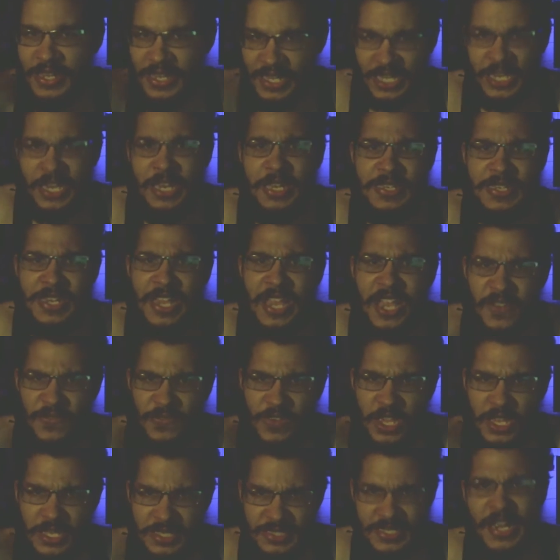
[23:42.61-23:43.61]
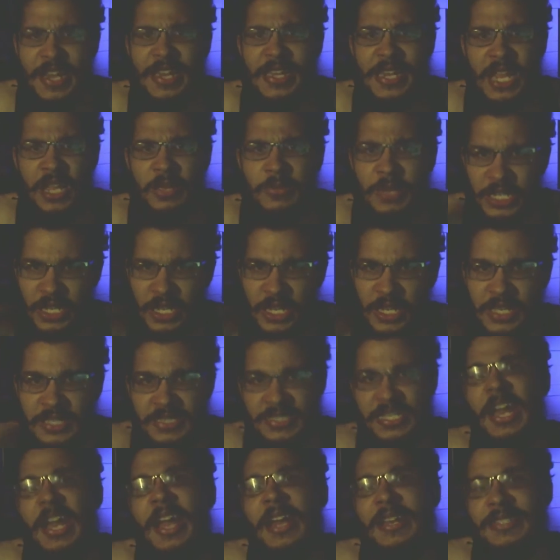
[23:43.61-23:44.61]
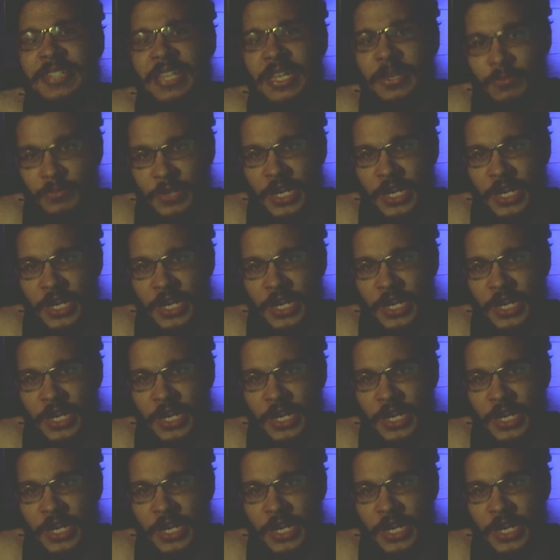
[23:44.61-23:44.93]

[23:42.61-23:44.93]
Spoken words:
in-depth, dynamic tag team